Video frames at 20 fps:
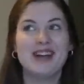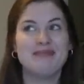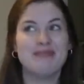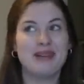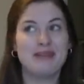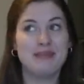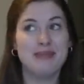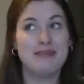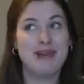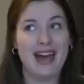I
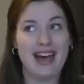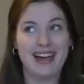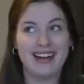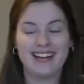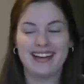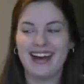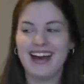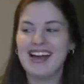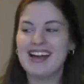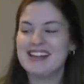may be
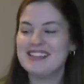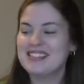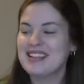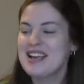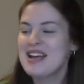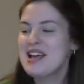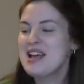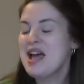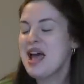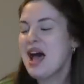bad, guys.
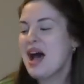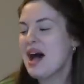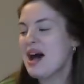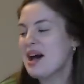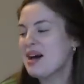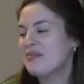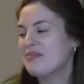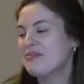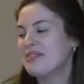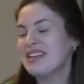
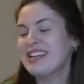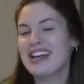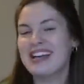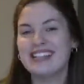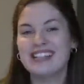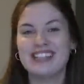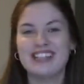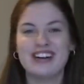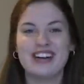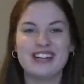Um, but
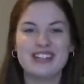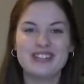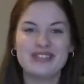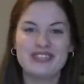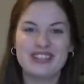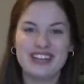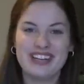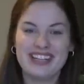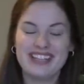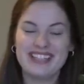yes, there are
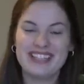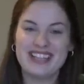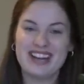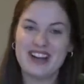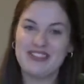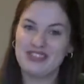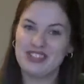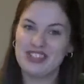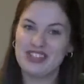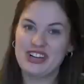some goodies that
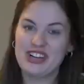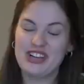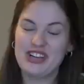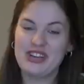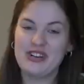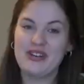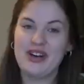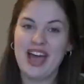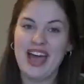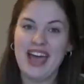I will show
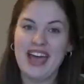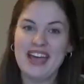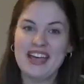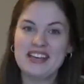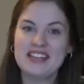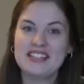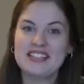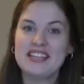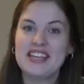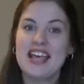you.
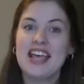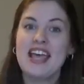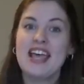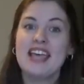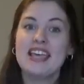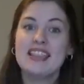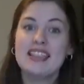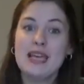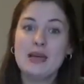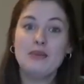And
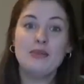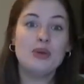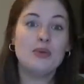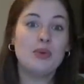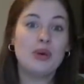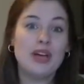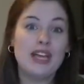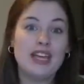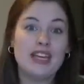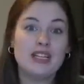then we
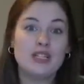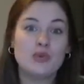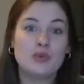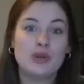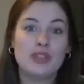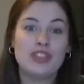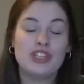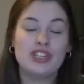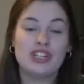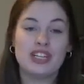will end
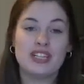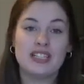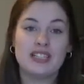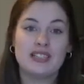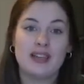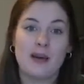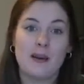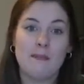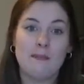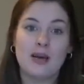with just
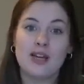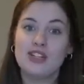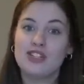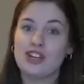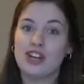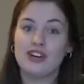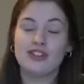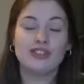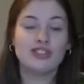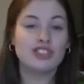some
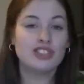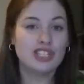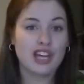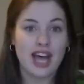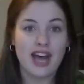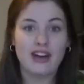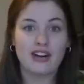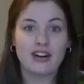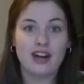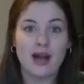general
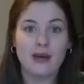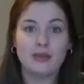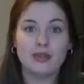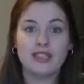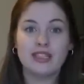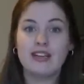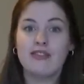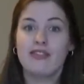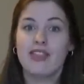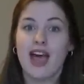chatter. I will
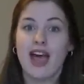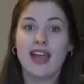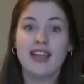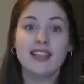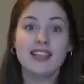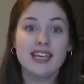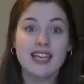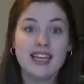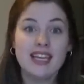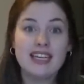leave that
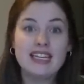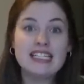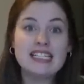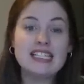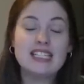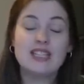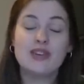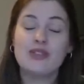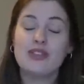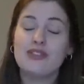at the
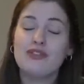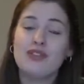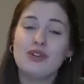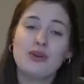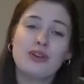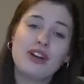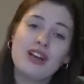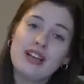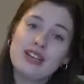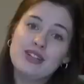end so that if
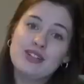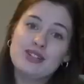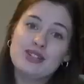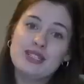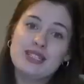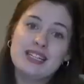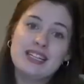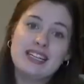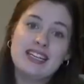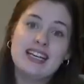you are not
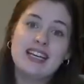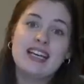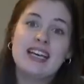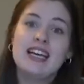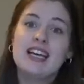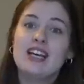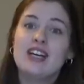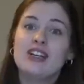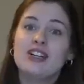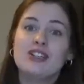interested
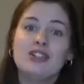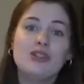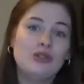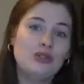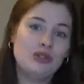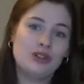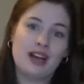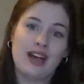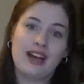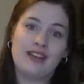you
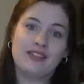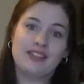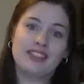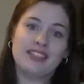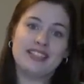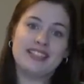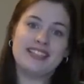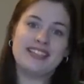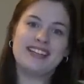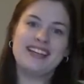do not have to
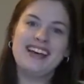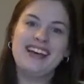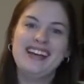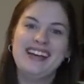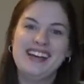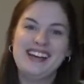listen.